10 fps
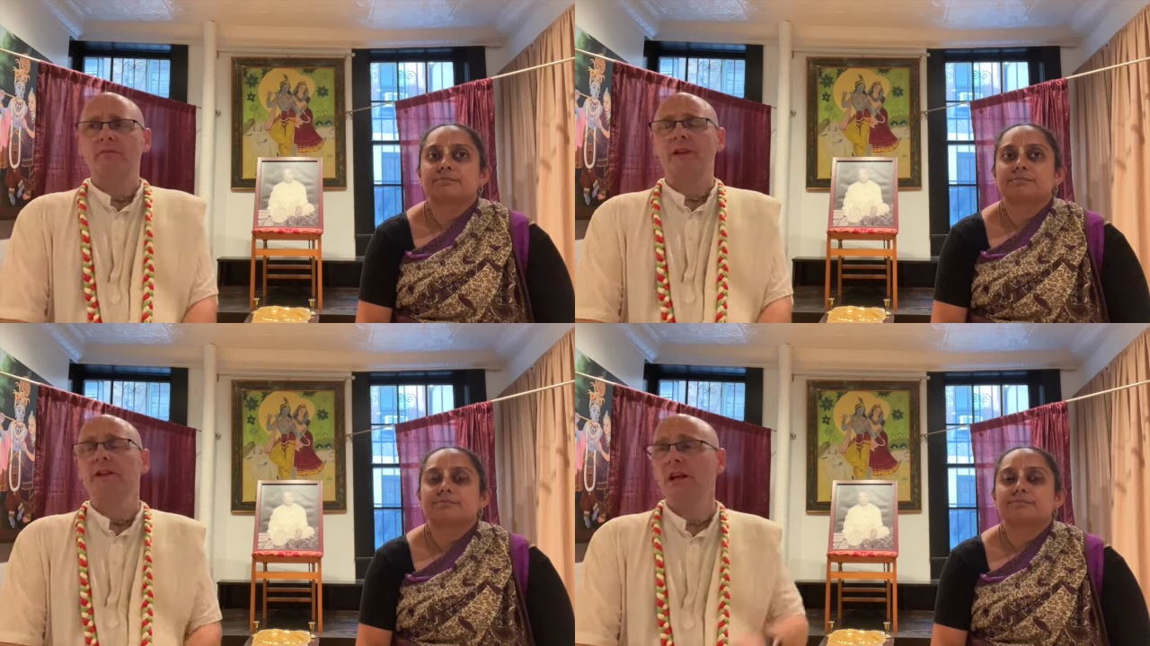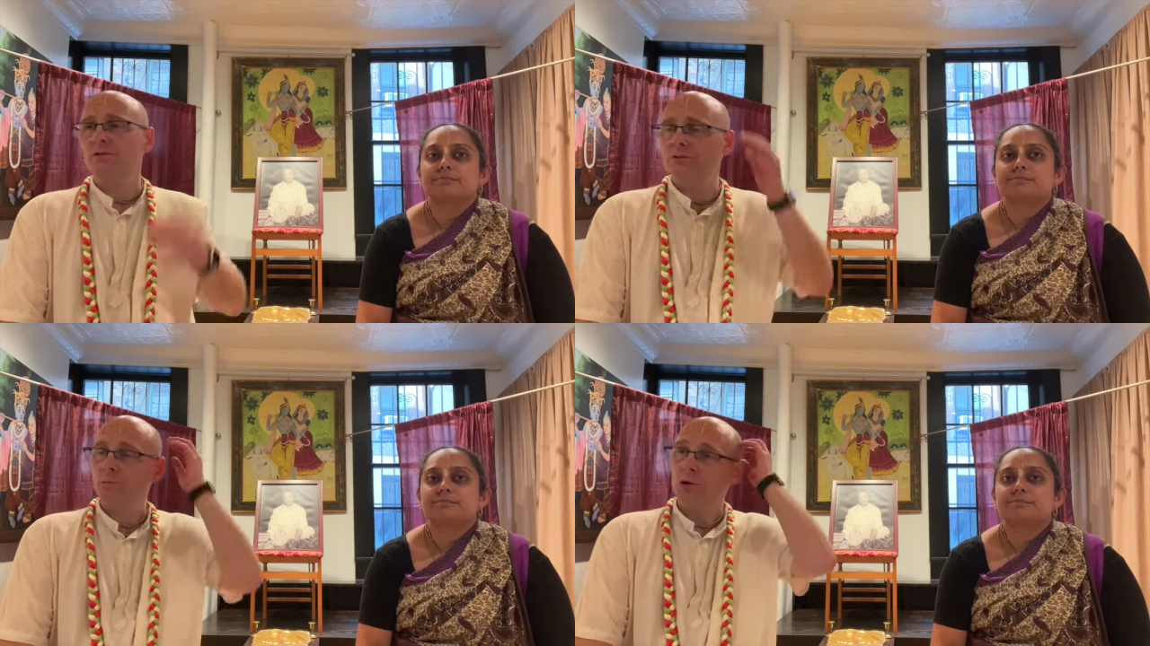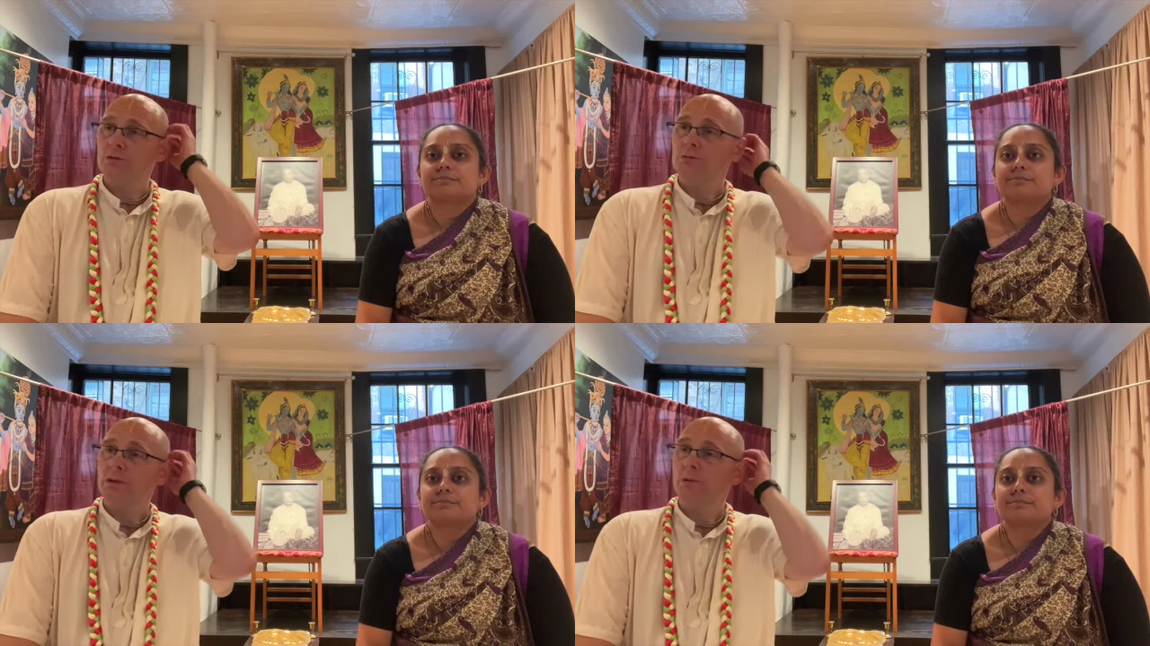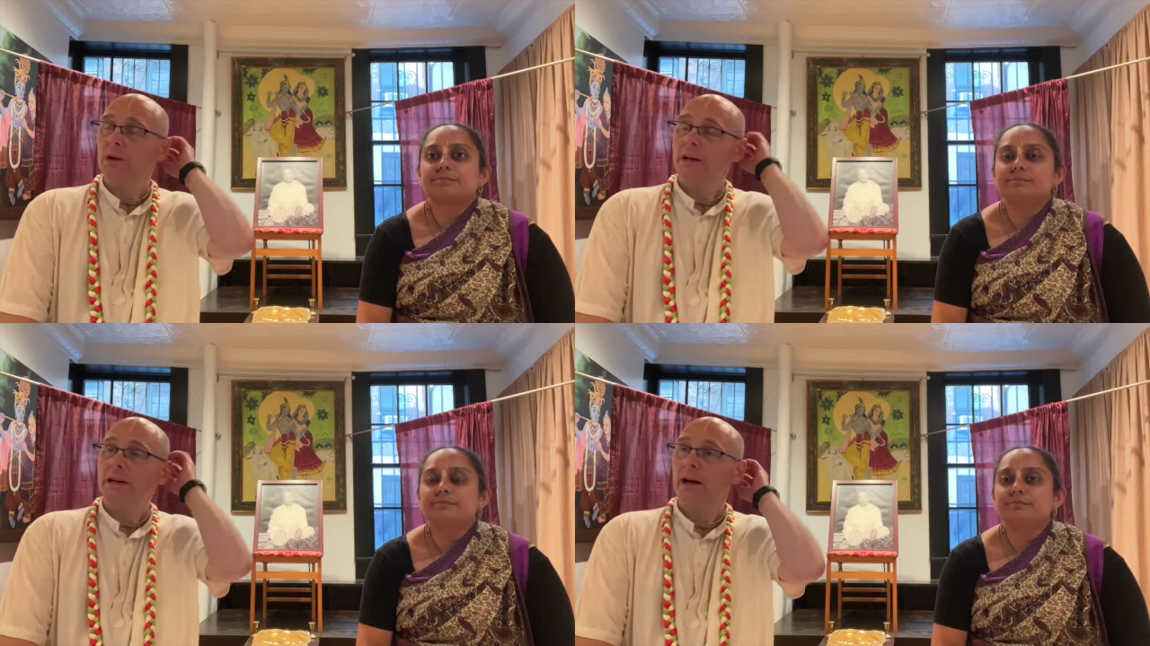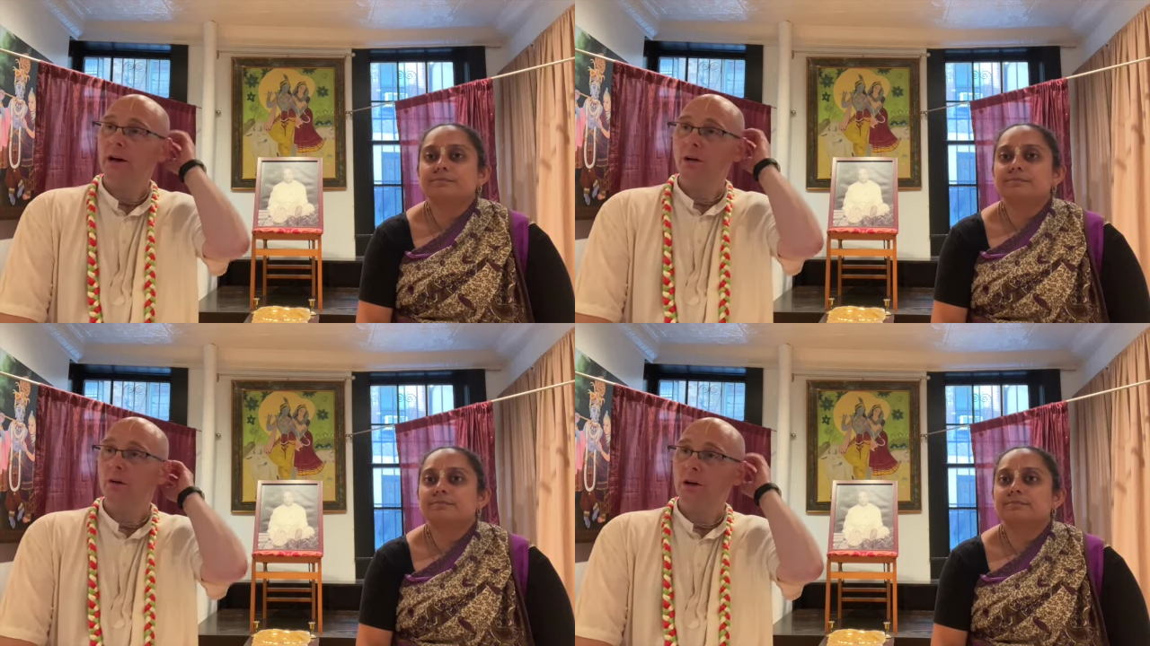Speaker 1: yeah, it just blows me away
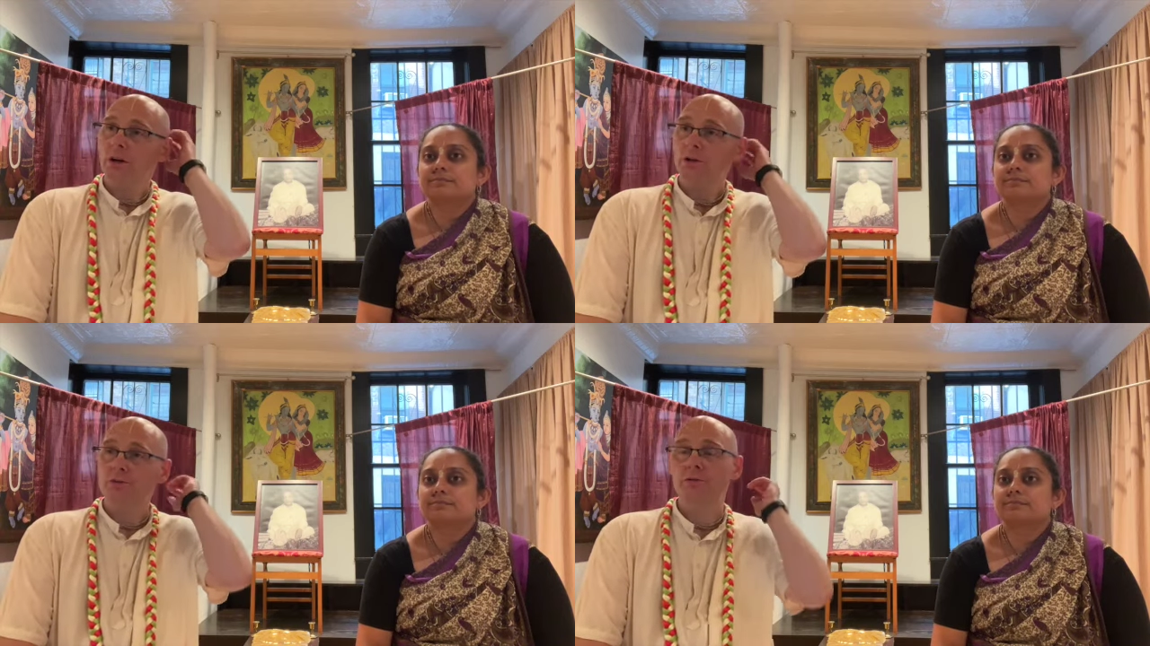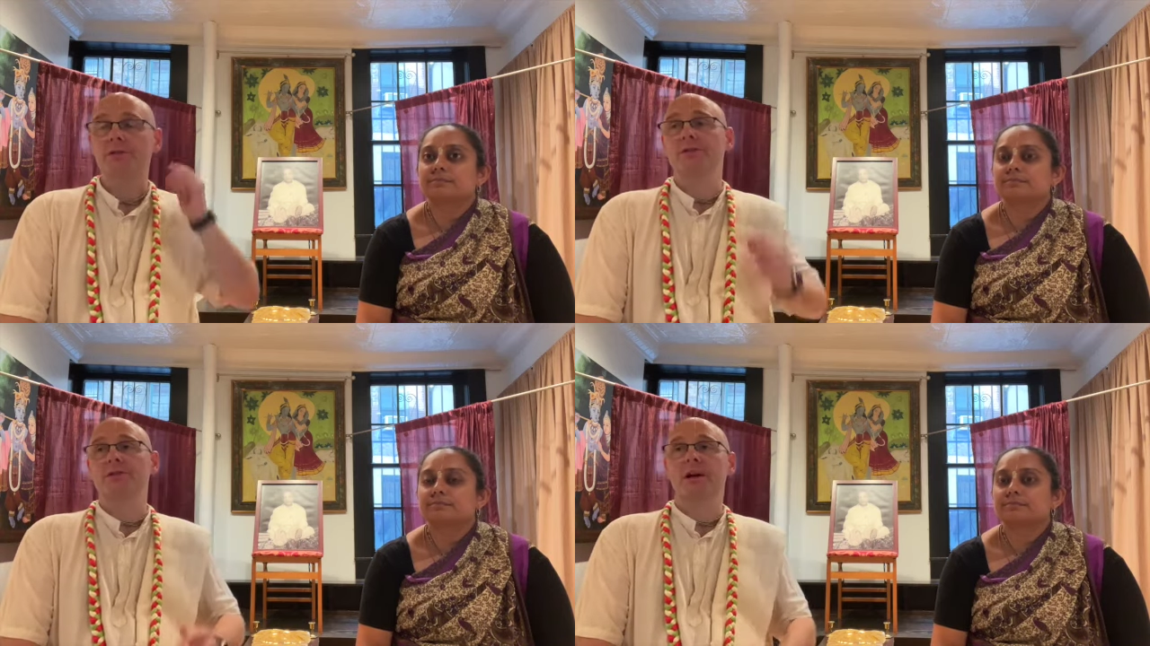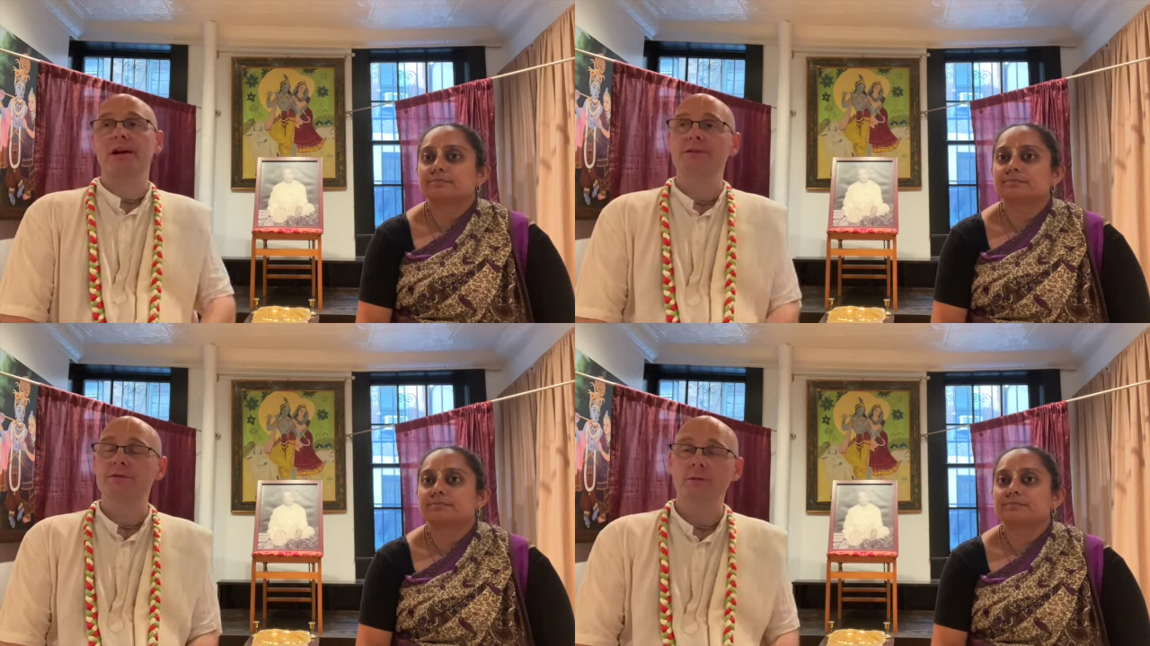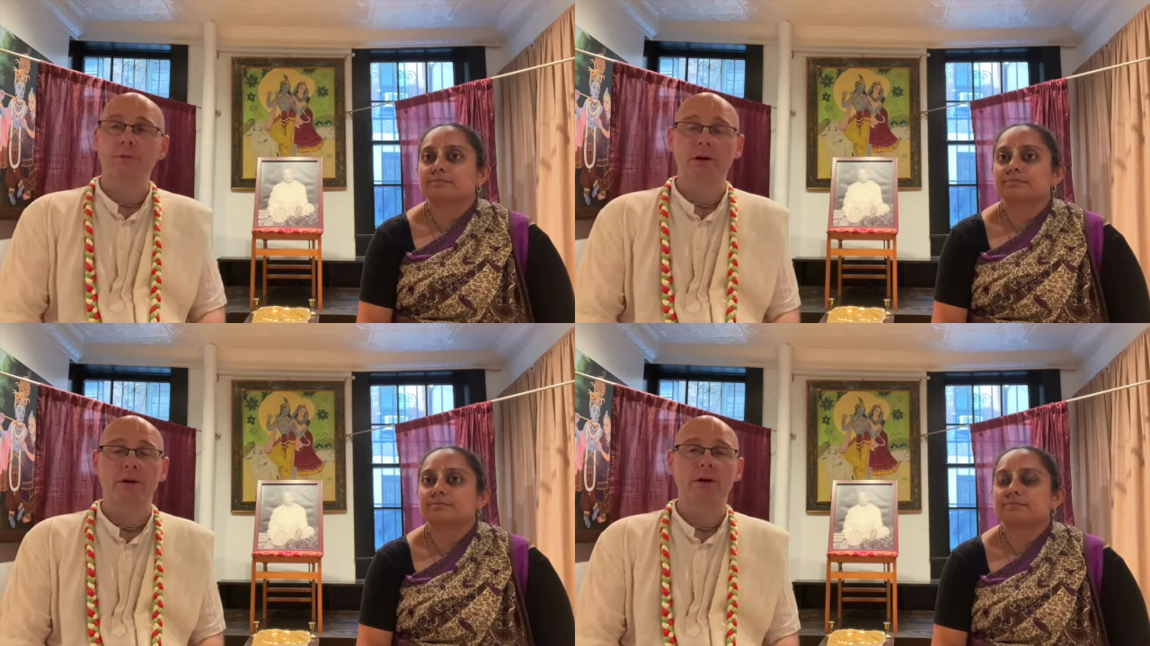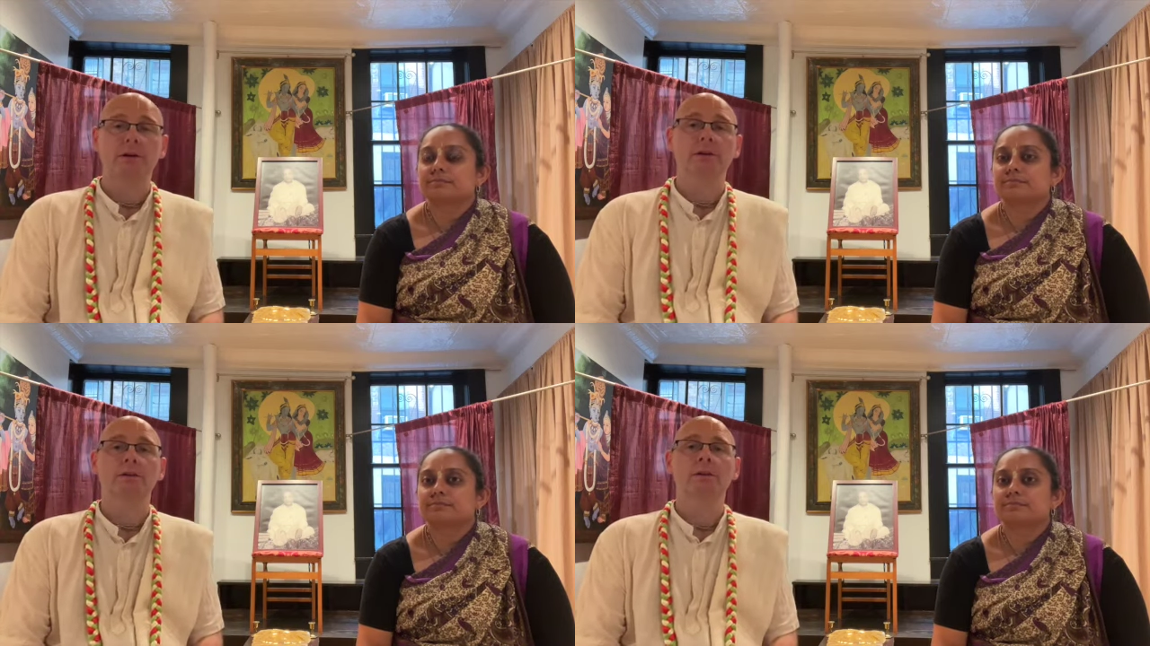how a country the size of
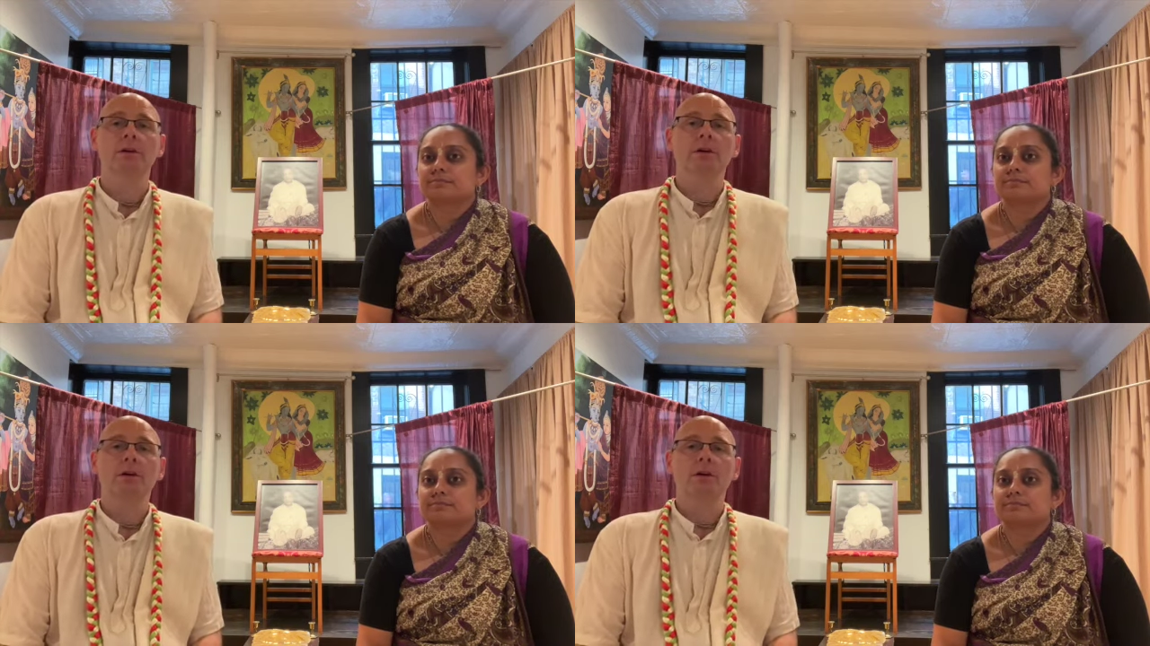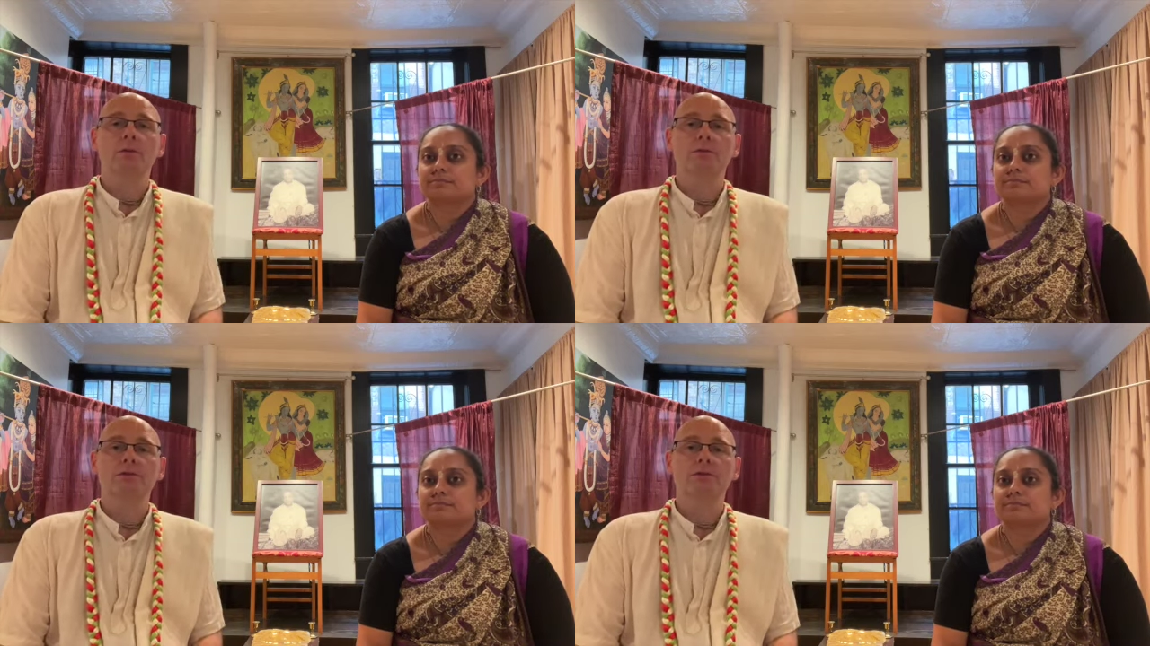America with